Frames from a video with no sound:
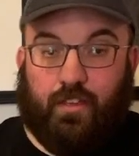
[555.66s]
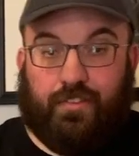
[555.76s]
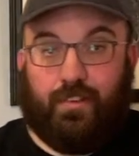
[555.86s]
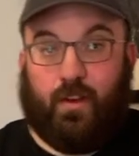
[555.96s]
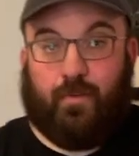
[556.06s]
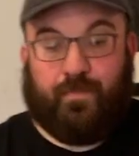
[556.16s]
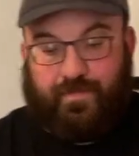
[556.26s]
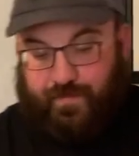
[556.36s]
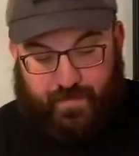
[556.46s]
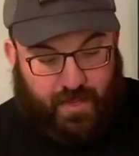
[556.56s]
So,
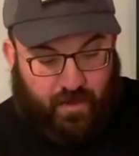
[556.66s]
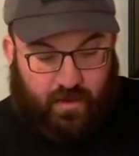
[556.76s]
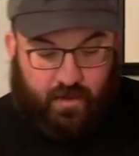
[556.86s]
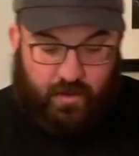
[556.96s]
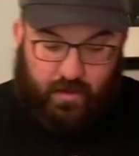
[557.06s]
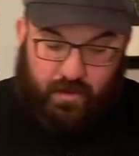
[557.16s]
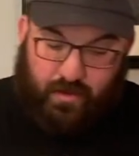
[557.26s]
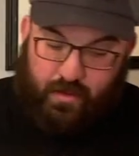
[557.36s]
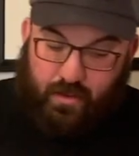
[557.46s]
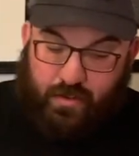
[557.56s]

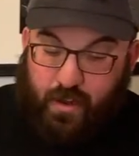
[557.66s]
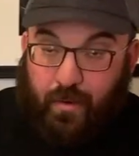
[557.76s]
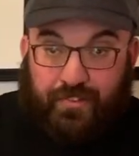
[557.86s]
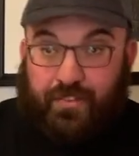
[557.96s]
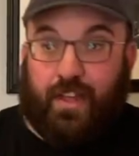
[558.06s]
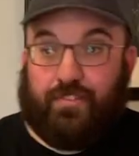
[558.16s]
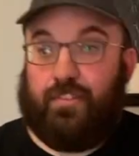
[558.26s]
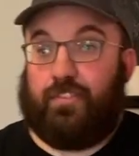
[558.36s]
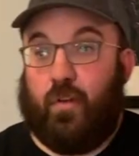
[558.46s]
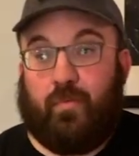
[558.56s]
no
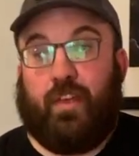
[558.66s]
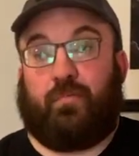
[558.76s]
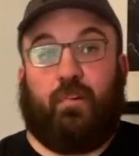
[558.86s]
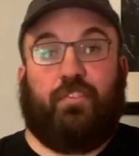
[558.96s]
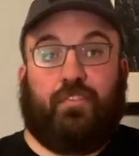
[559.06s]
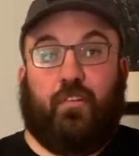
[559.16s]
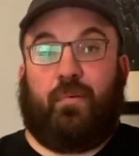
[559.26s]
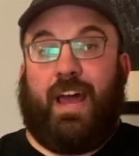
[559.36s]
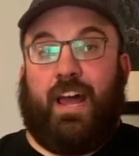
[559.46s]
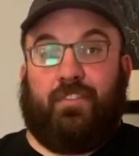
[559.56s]
extensions, no base plates, no
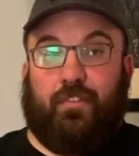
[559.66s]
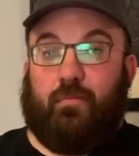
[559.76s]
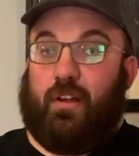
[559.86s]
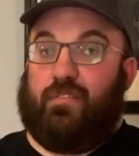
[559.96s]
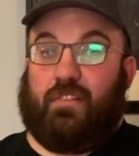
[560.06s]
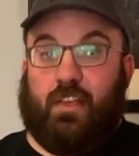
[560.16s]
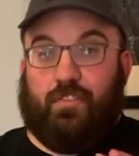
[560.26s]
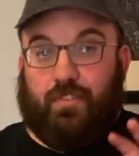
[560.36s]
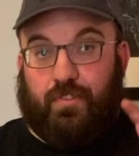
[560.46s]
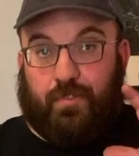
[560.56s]
pads, no
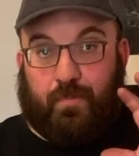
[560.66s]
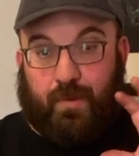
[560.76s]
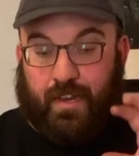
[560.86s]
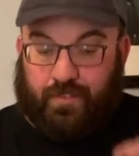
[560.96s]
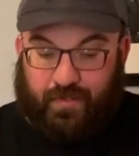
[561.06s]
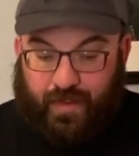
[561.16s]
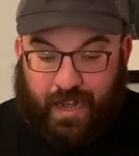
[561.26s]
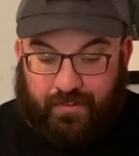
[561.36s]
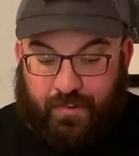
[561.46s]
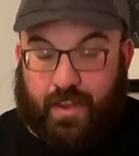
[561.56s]
modifications to springs.
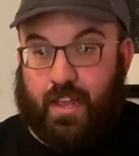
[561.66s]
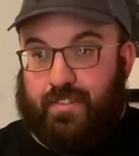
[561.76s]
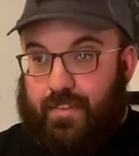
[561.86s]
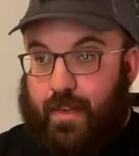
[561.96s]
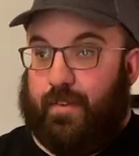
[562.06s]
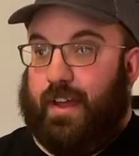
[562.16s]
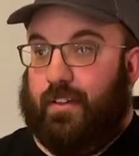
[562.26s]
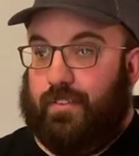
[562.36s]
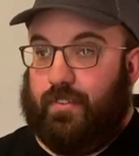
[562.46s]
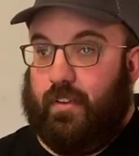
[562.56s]
Factory, 10
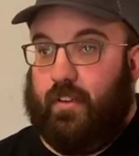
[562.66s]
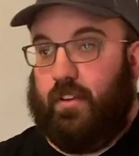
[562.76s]
rounds.